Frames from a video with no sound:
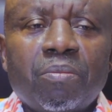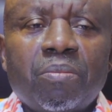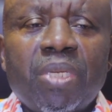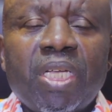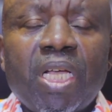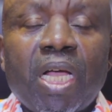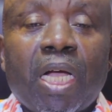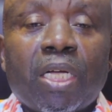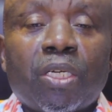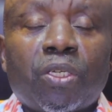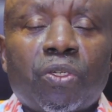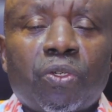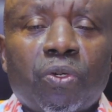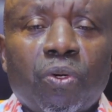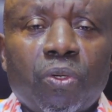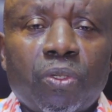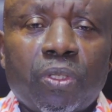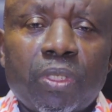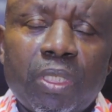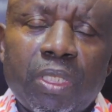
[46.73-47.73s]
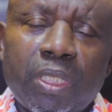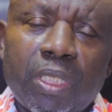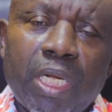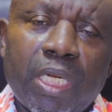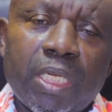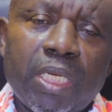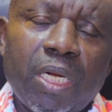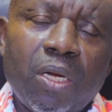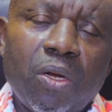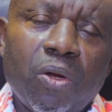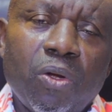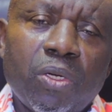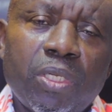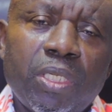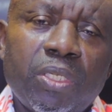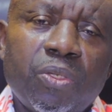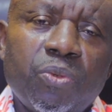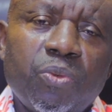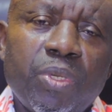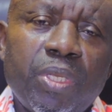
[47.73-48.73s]
Be assured that the Lord
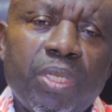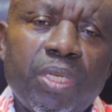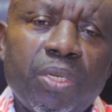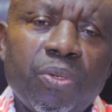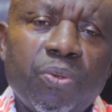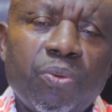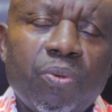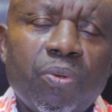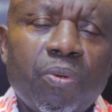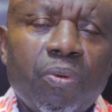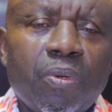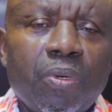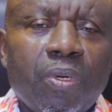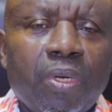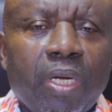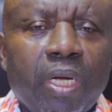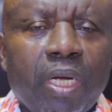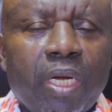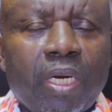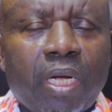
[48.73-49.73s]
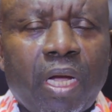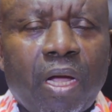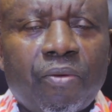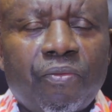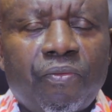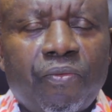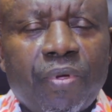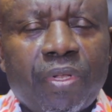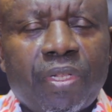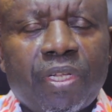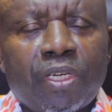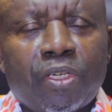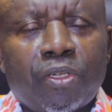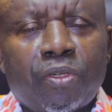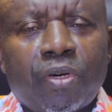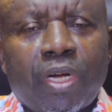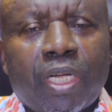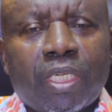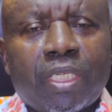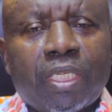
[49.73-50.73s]
is with you, and have faith and
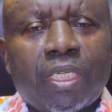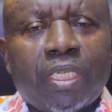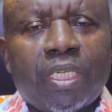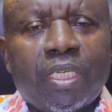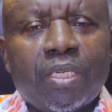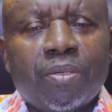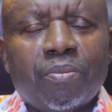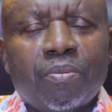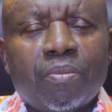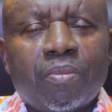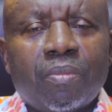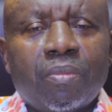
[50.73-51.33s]
trust in Him